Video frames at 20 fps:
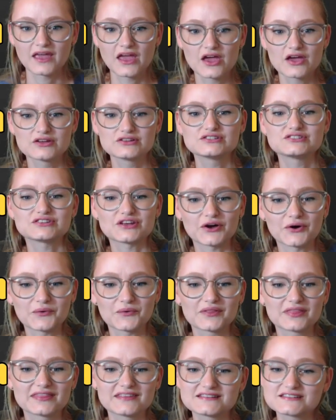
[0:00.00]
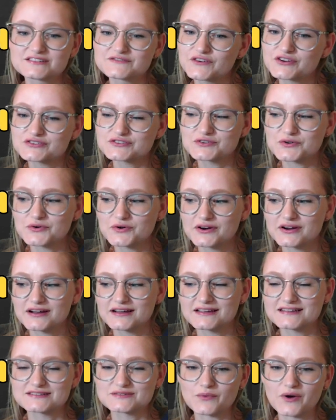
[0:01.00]
So, this first core
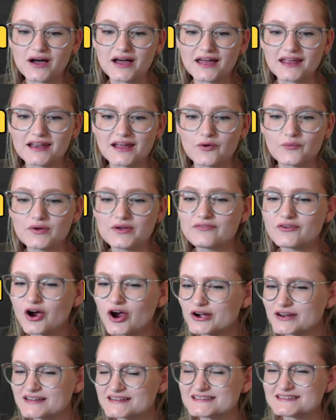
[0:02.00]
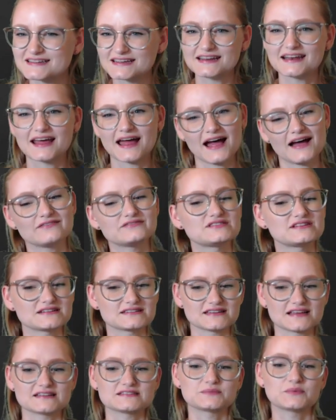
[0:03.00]
is one we've already seen have
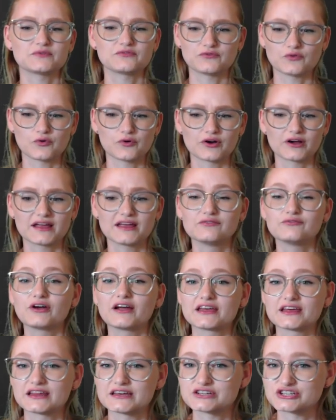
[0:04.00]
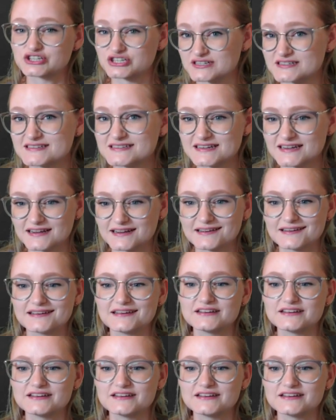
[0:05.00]
success before in Regulation C.